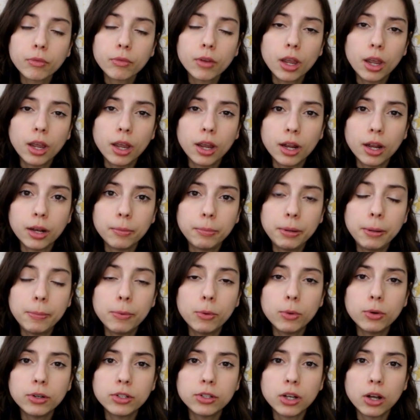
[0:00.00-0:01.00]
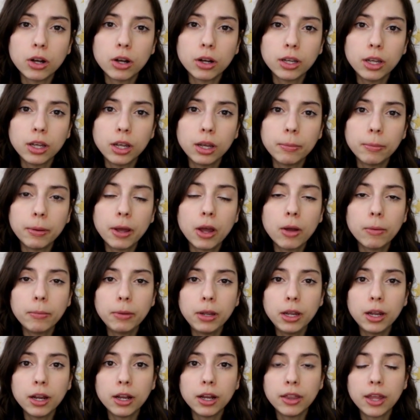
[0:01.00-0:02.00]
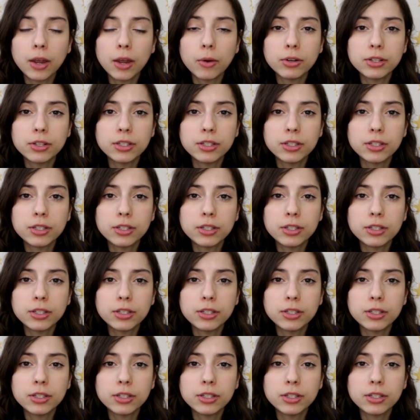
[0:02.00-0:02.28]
and people were talking about me and they were